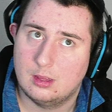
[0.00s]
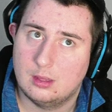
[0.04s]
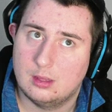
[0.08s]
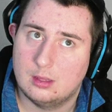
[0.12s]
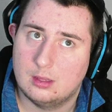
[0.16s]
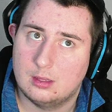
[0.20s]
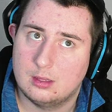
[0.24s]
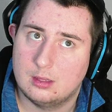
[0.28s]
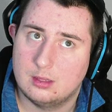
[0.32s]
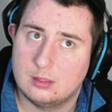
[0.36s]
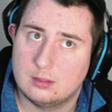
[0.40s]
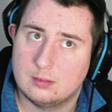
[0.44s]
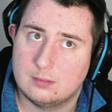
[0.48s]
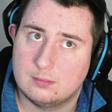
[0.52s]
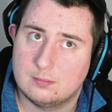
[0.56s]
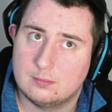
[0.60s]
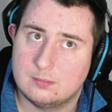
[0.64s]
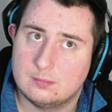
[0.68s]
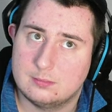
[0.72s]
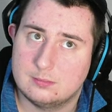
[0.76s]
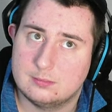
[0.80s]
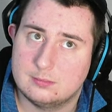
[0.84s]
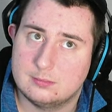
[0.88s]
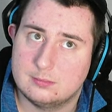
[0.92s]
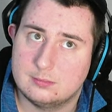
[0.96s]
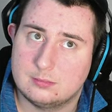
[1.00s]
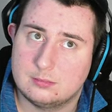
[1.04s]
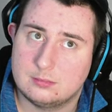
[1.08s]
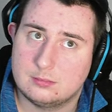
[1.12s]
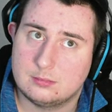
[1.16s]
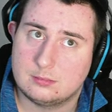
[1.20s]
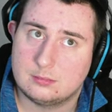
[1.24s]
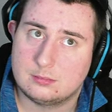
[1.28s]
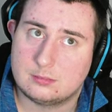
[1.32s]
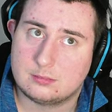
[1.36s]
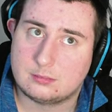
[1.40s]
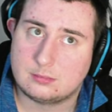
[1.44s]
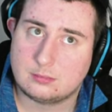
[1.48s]

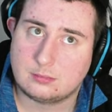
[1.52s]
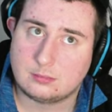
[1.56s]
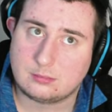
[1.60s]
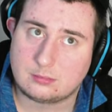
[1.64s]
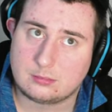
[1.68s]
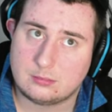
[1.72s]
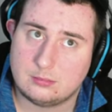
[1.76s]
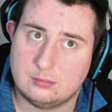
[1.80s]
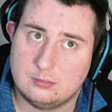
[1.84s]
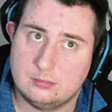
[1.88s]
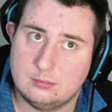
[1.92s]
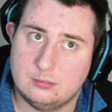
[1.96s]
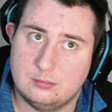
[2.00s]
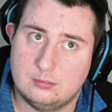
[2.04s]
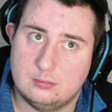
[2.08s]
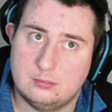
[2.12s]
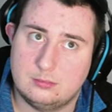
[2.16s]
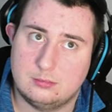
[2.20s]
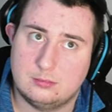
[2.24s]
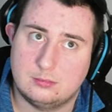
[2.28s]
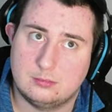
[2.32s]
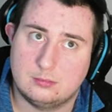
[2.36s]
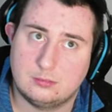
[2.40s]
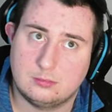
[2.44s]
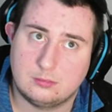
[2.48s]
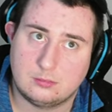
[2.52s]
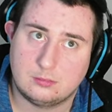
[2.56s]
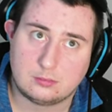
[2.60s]
Nobody speaks.